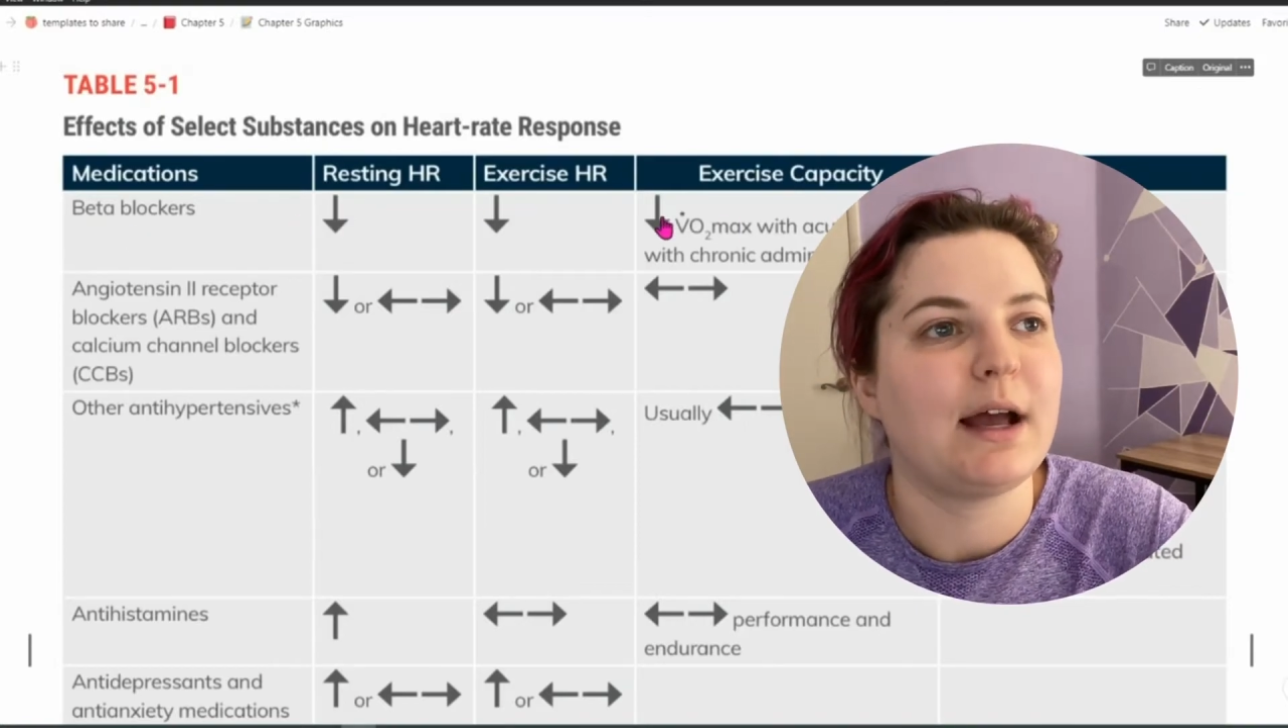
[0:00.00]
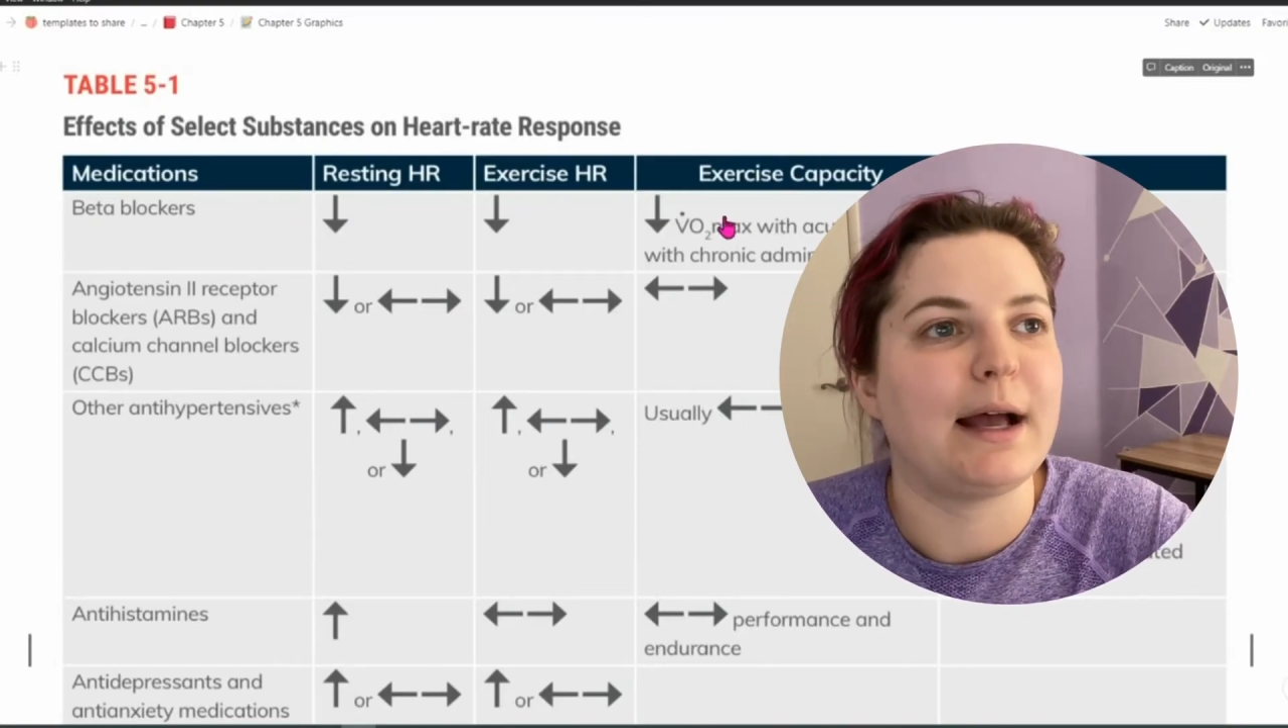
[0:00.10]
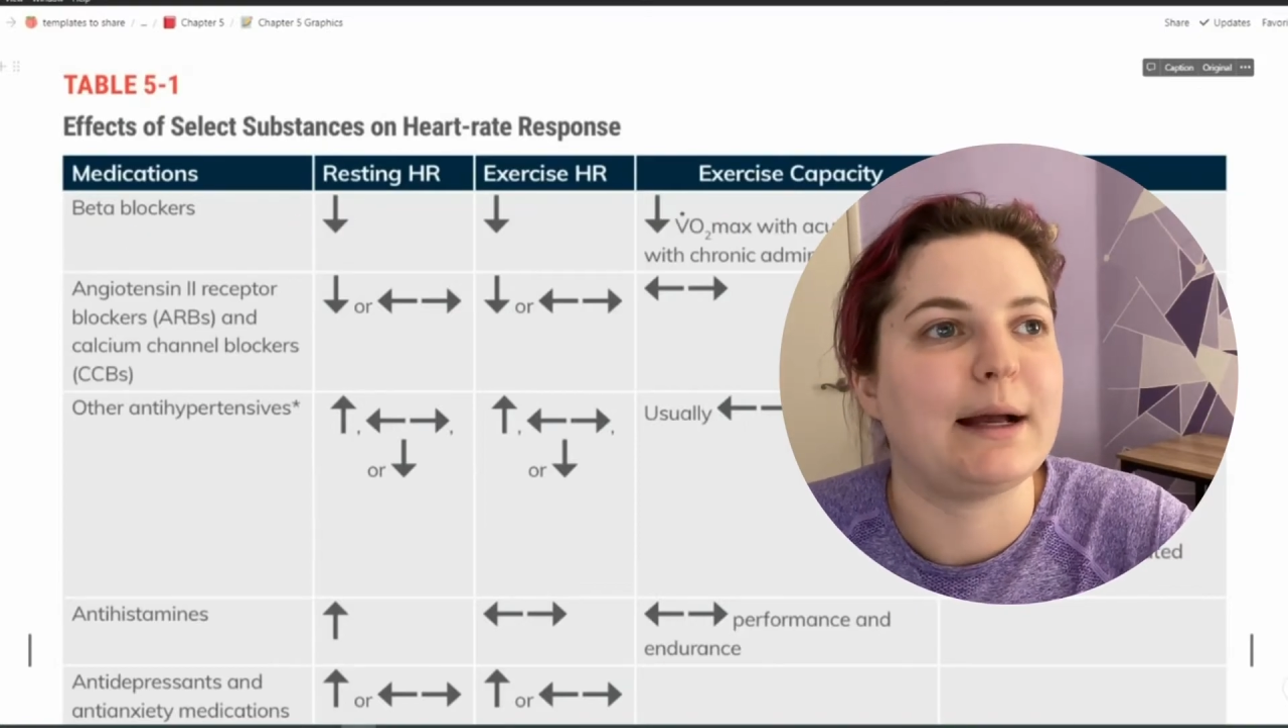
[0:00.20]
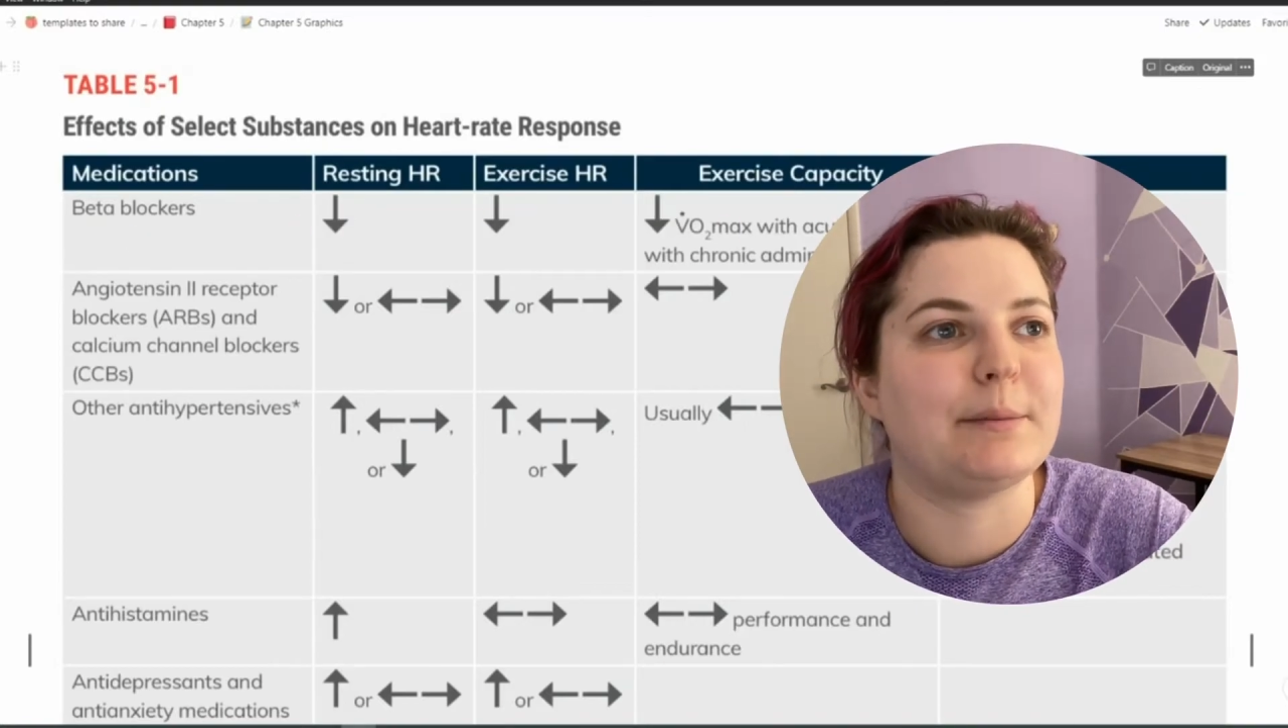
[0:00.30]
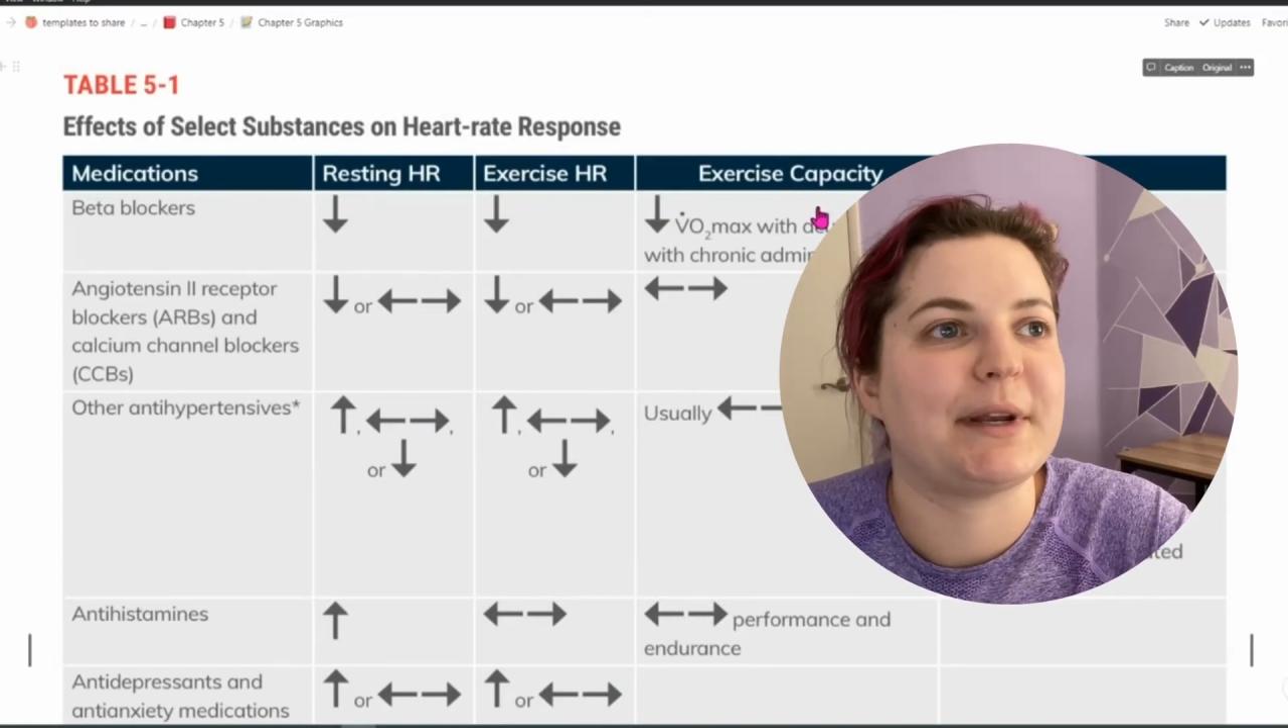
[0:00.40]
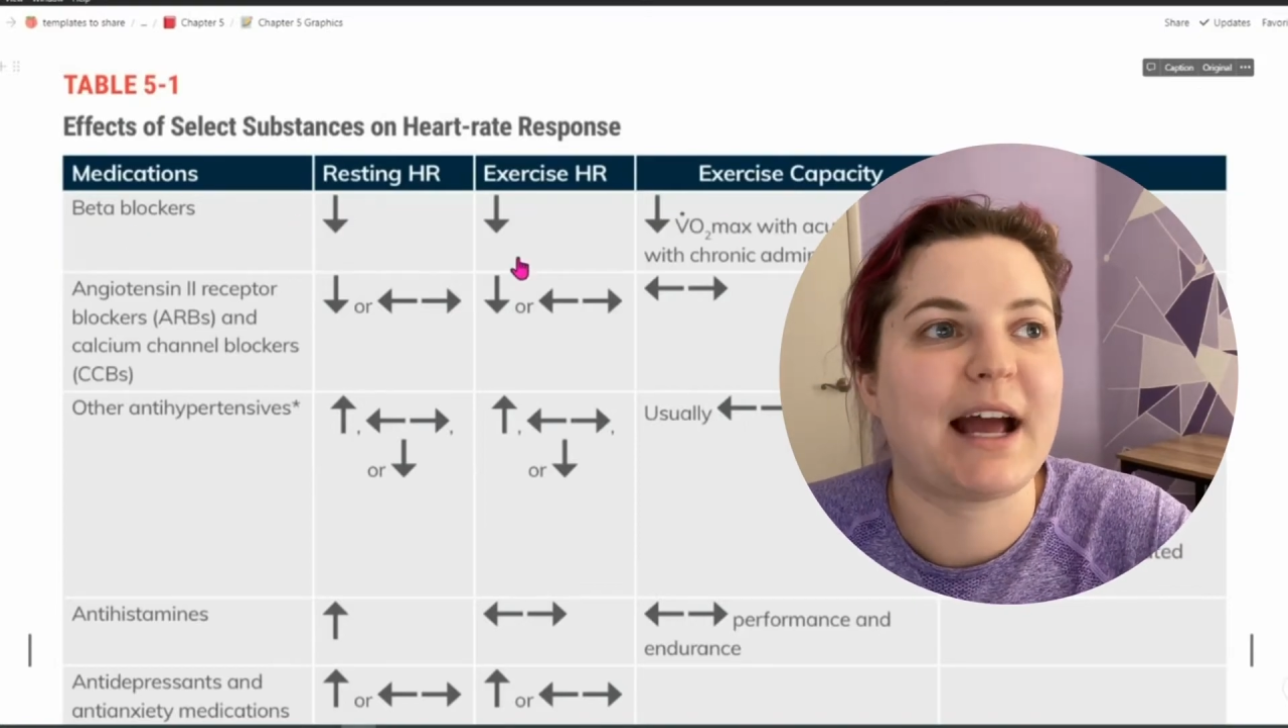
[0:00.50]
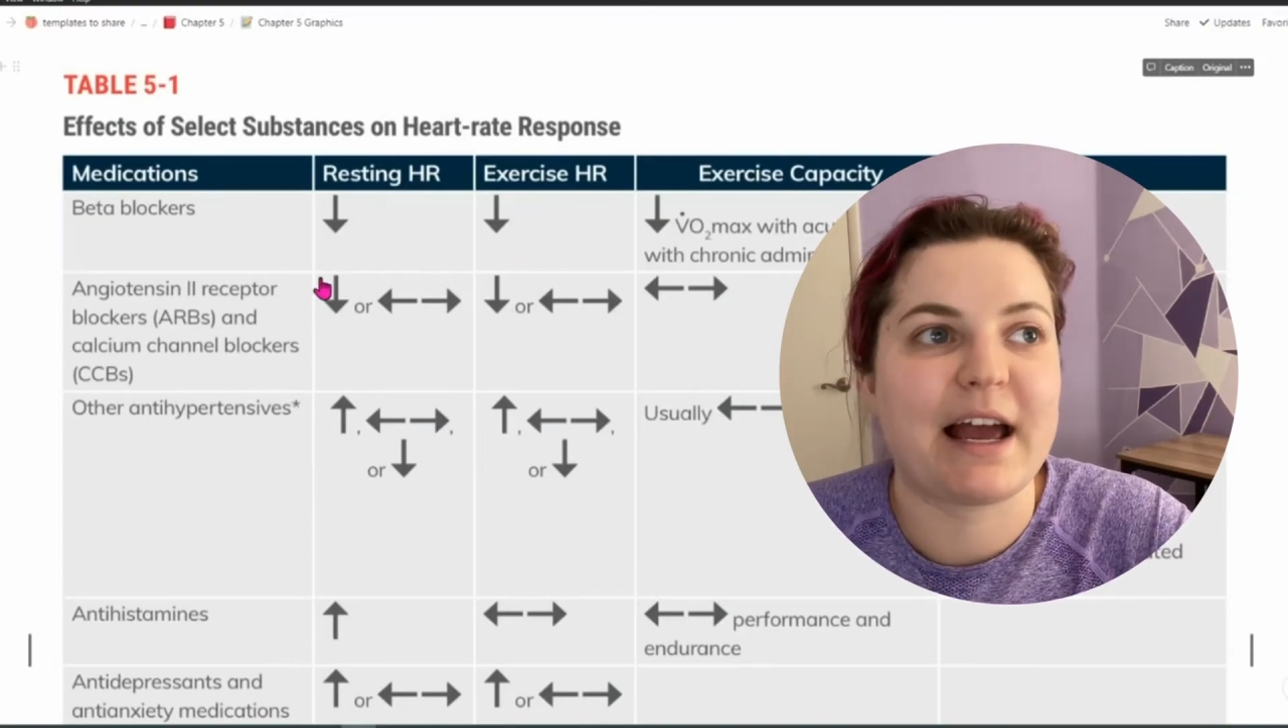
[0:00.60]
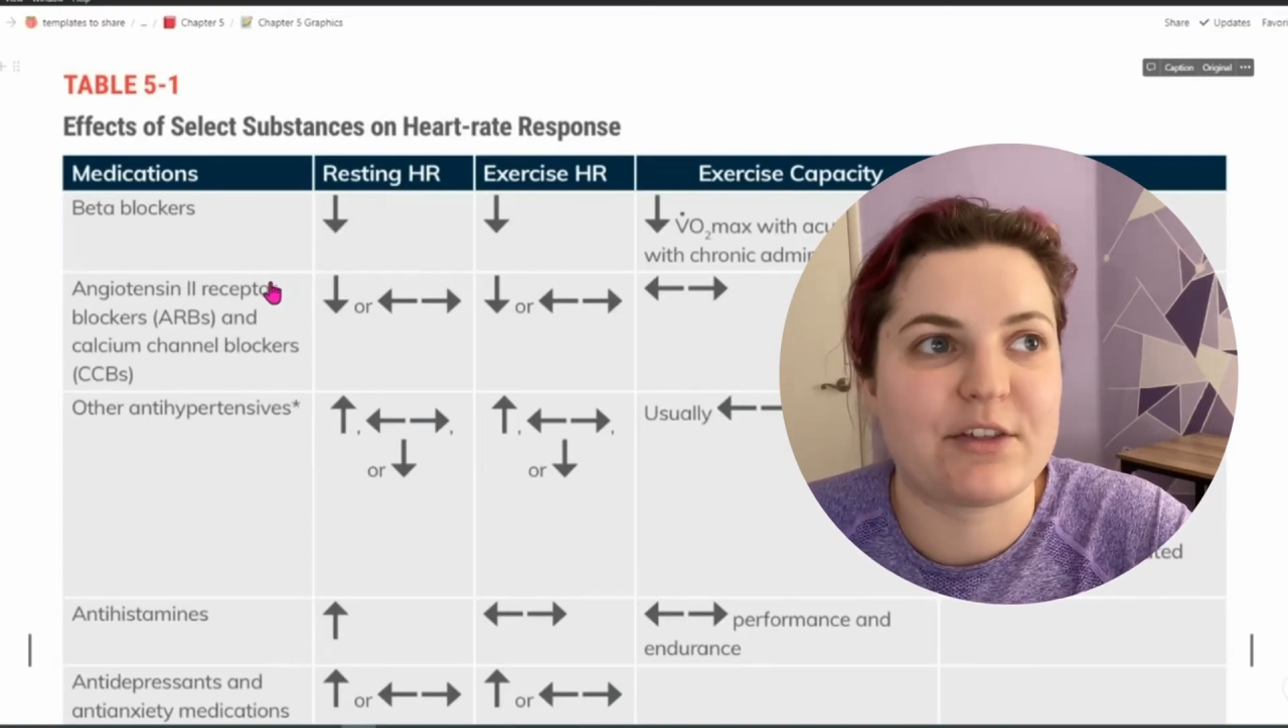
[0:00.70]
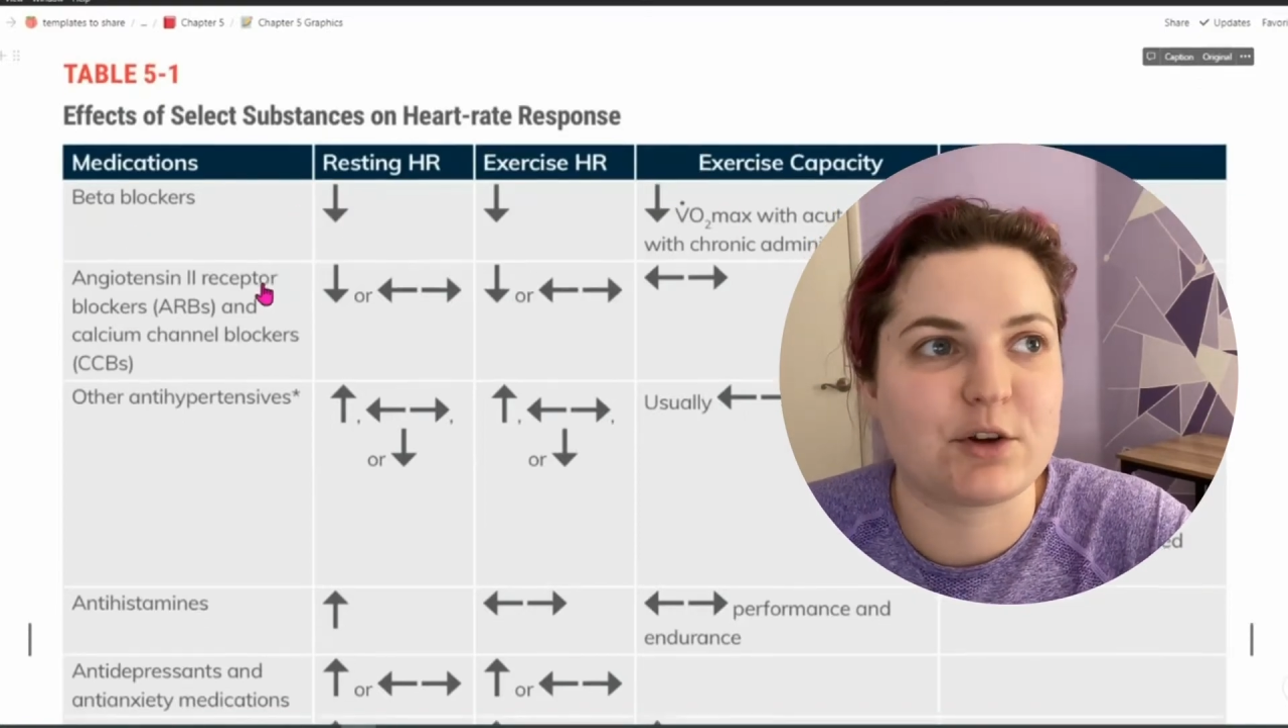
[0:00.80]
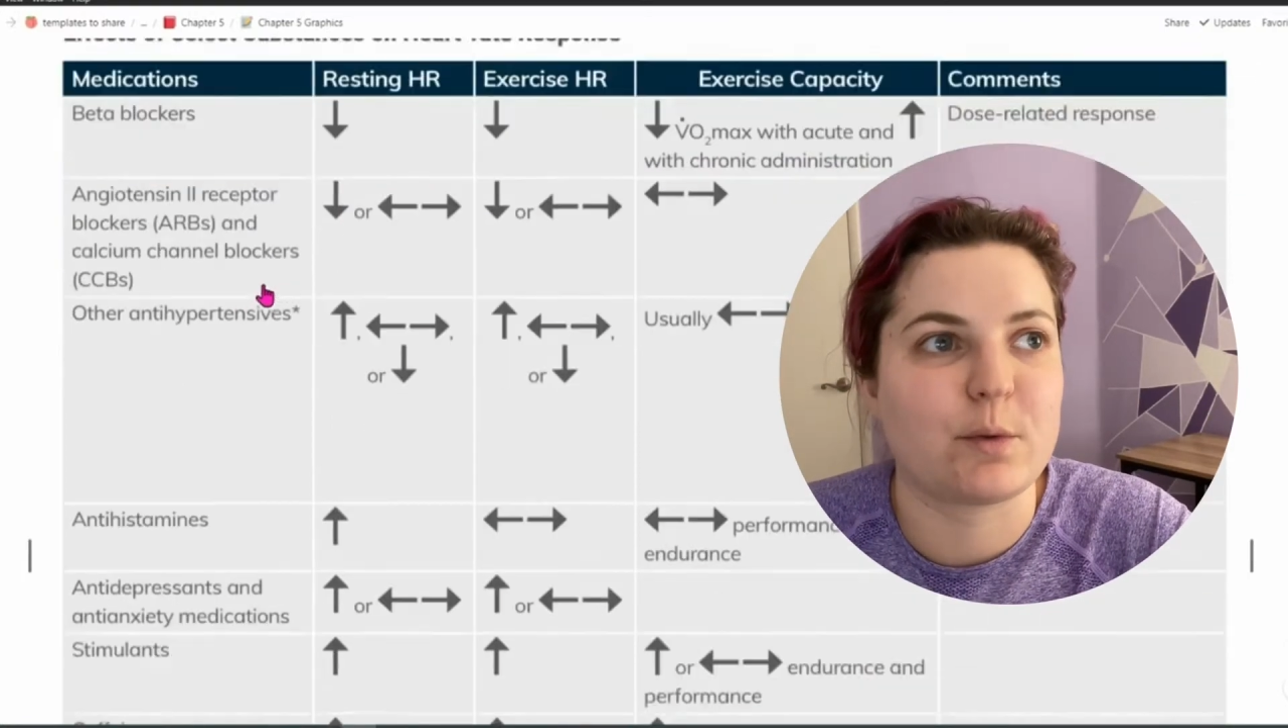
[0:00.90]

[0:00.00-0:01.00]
But either